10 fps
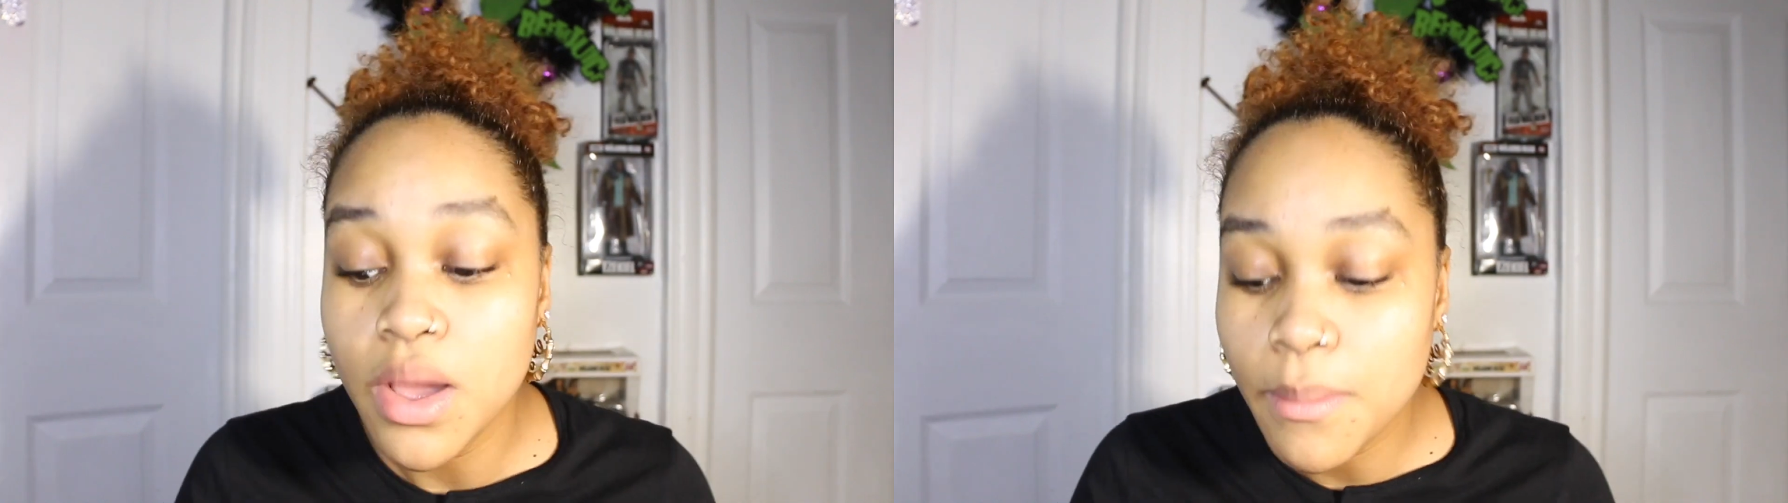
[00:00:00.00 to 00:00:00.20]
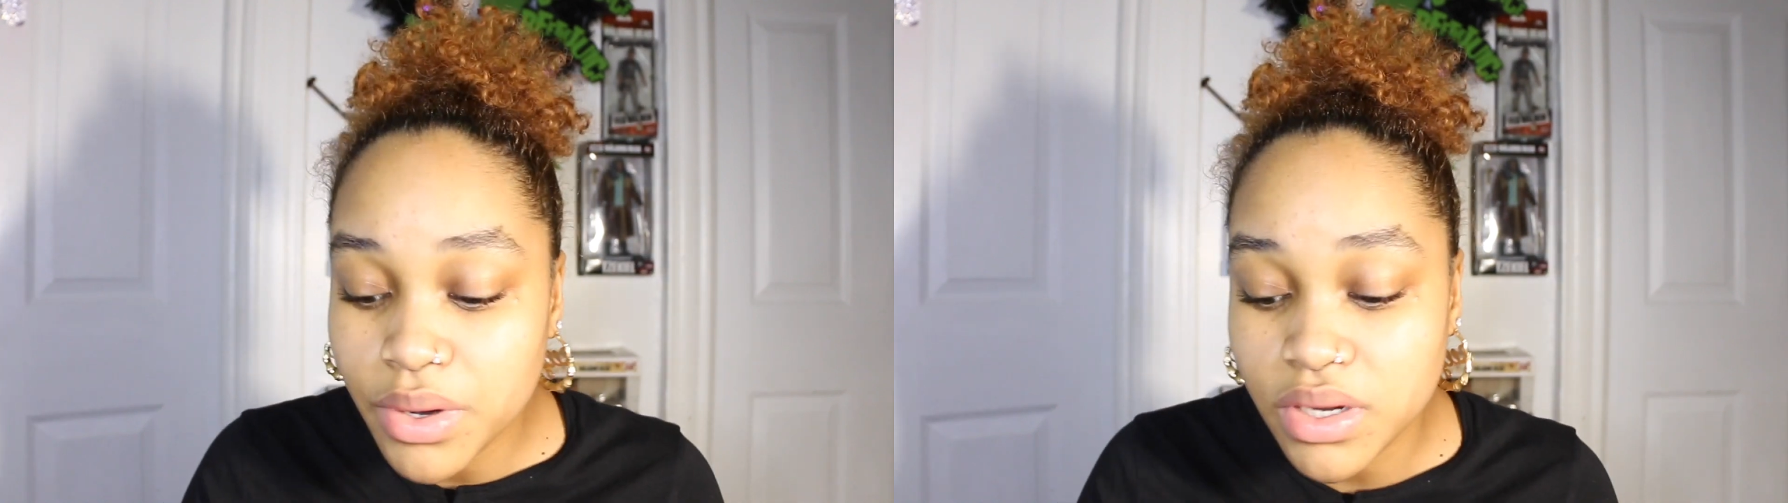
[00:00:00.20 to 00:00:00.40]

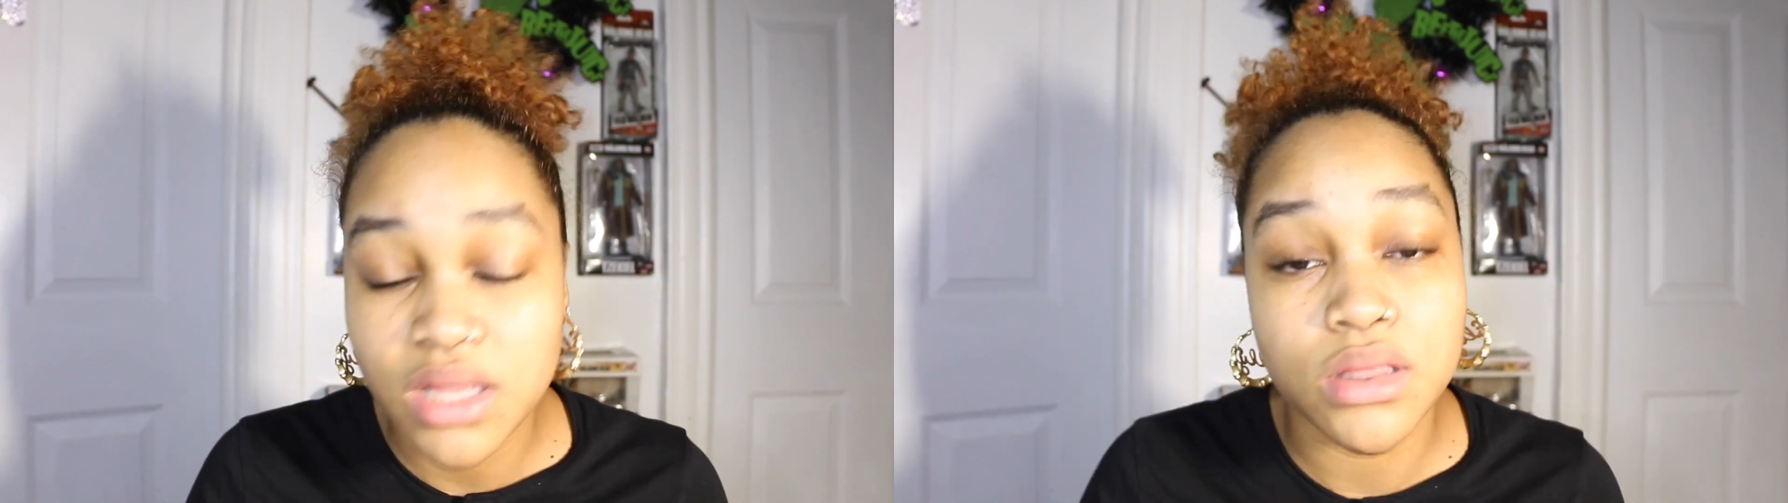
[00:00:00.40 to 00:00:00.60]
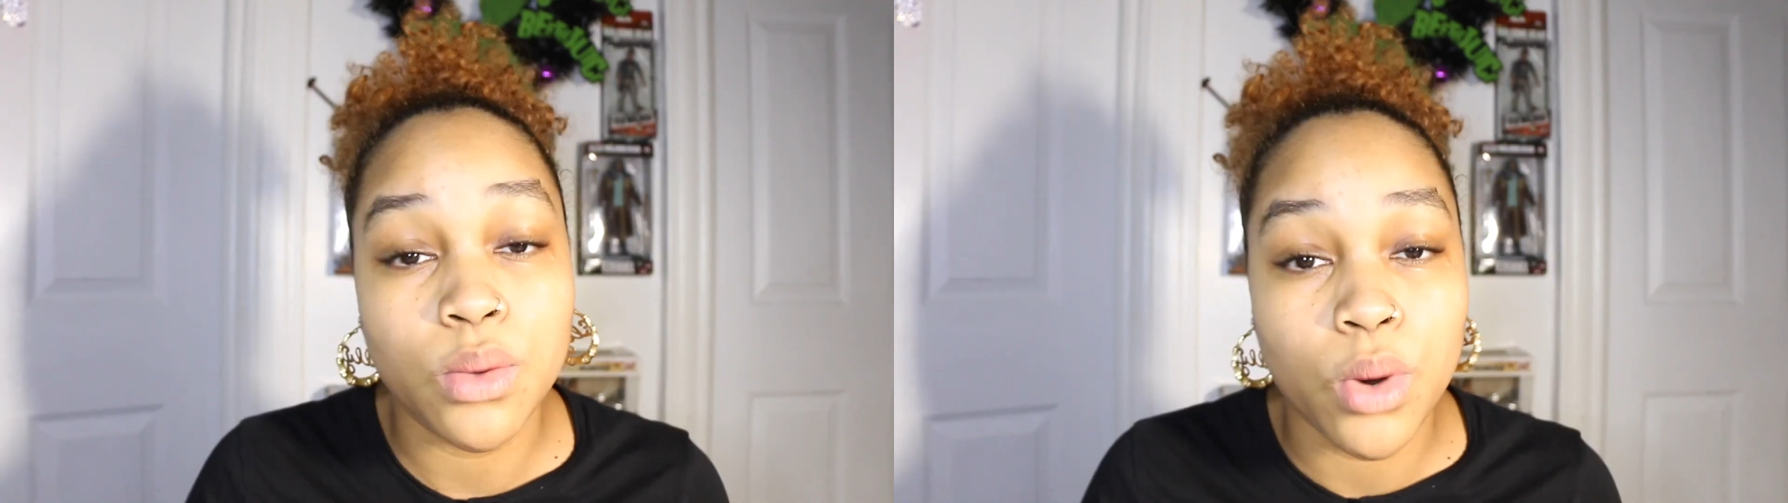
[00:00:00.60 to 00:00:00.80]
Put
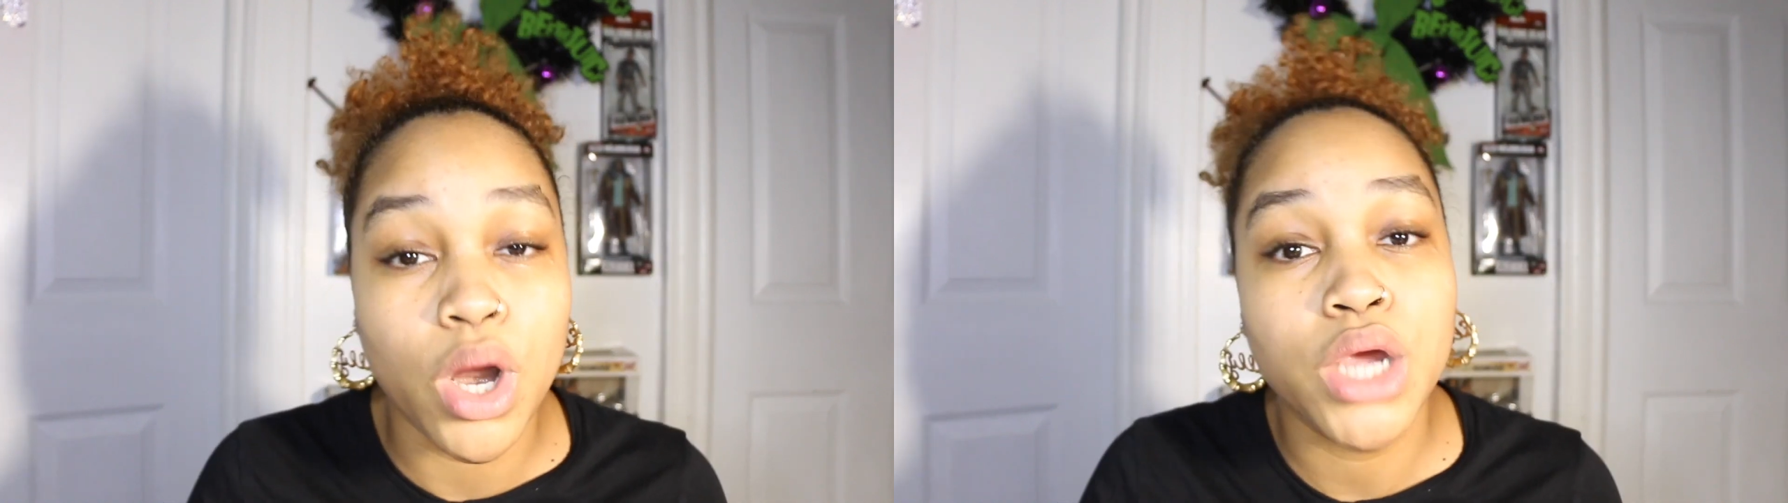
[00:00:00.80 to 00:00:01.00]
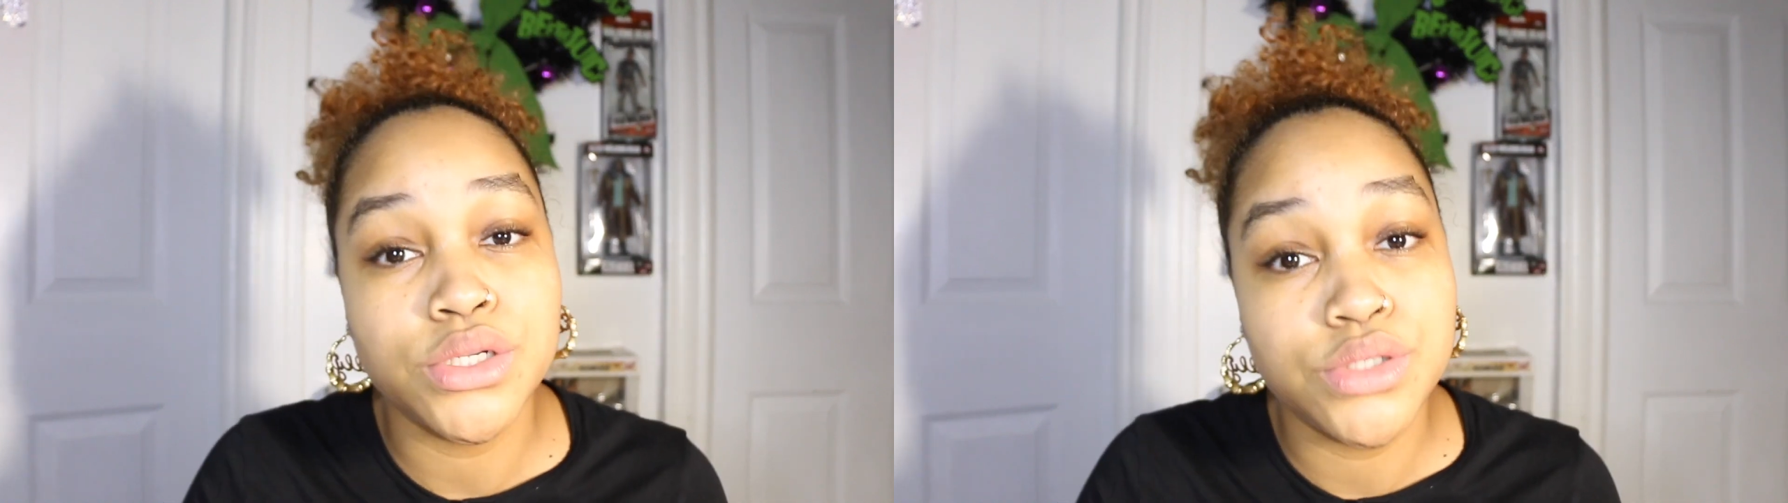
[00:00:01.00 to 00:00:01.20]
in the
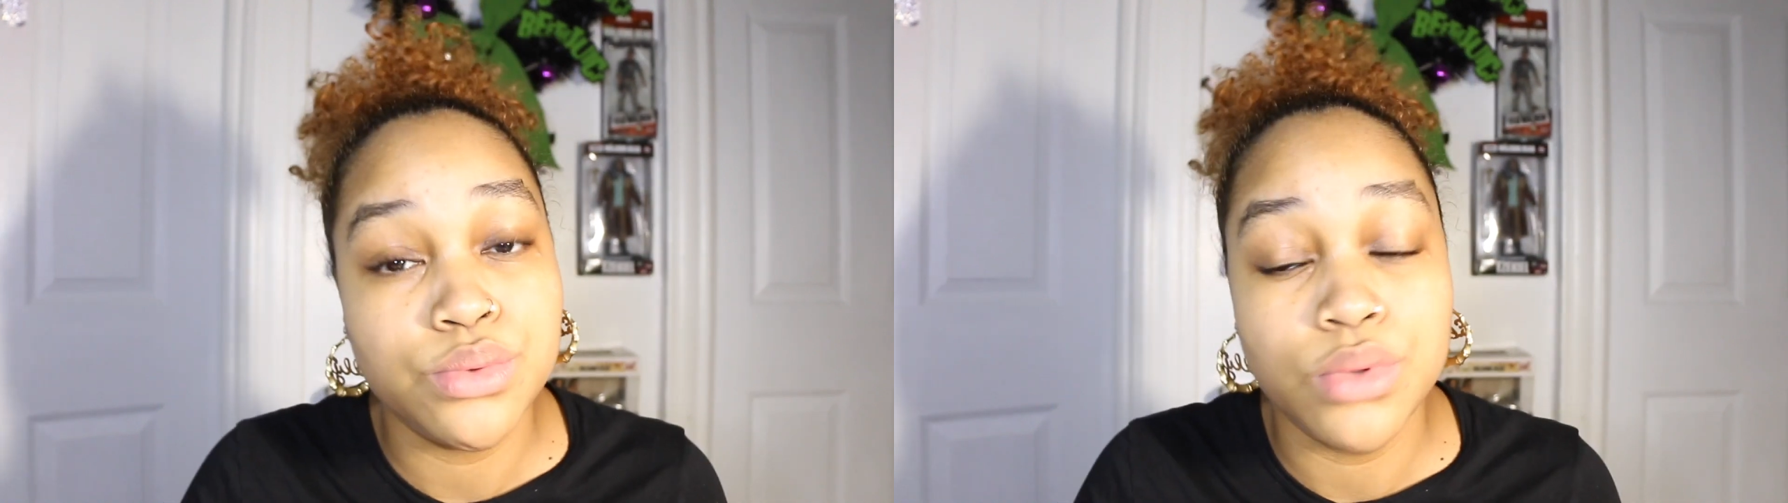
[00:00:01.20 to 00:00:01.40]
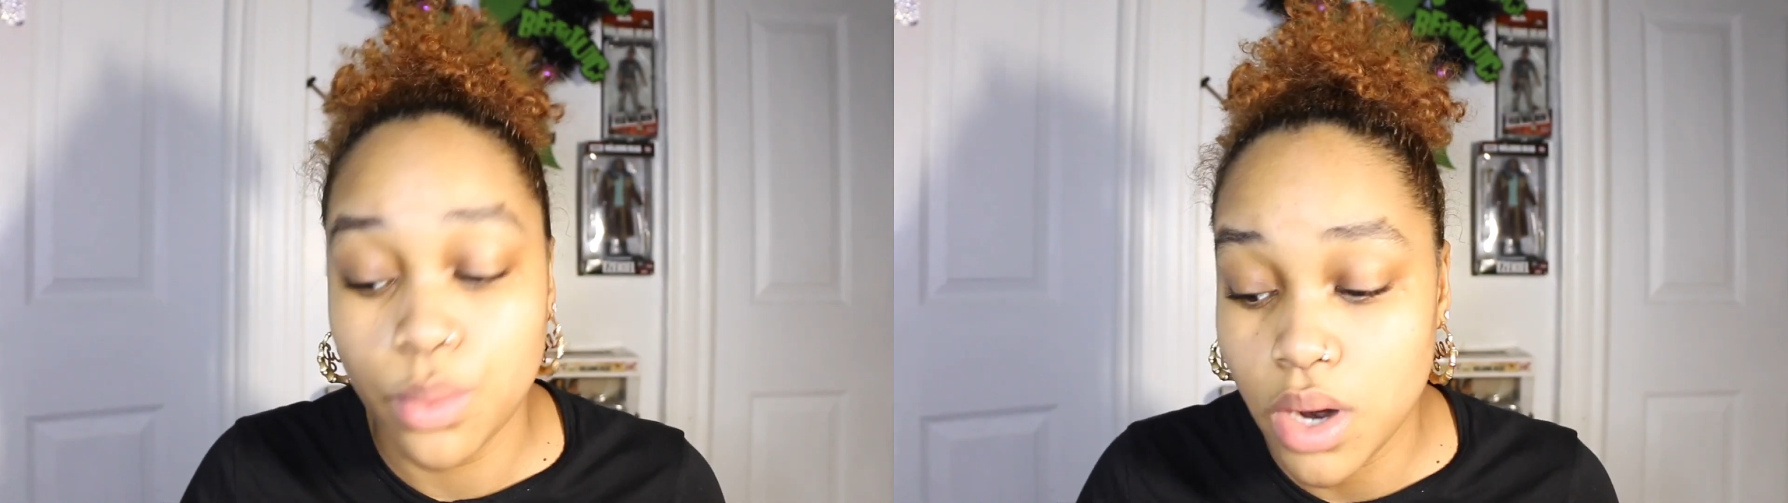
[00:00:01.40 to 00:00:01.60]
work,
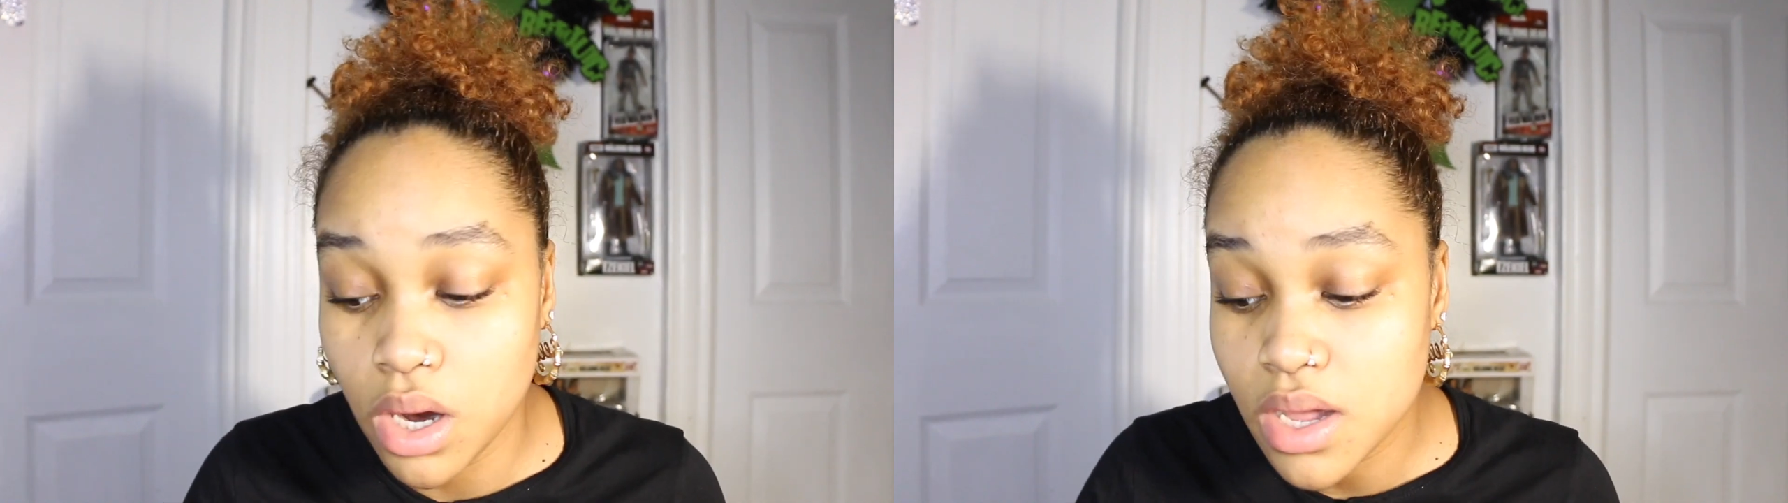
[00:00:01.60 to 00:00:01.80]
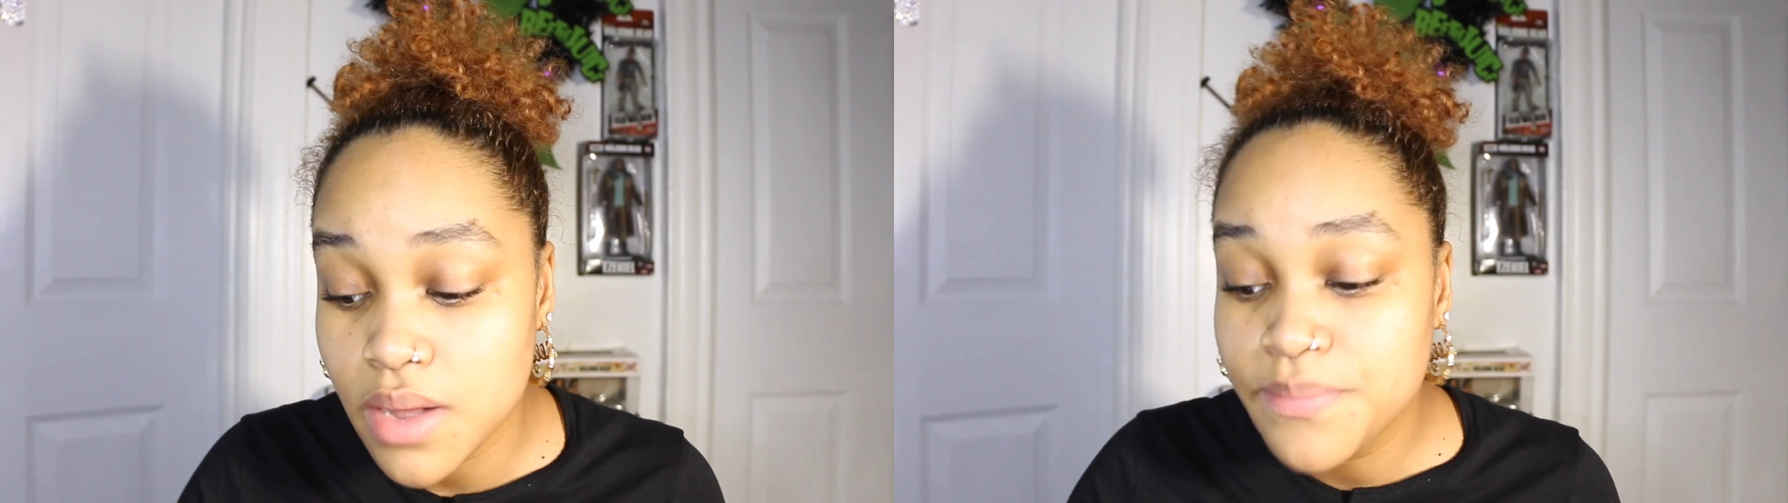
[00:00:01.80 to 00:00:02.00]
do the work.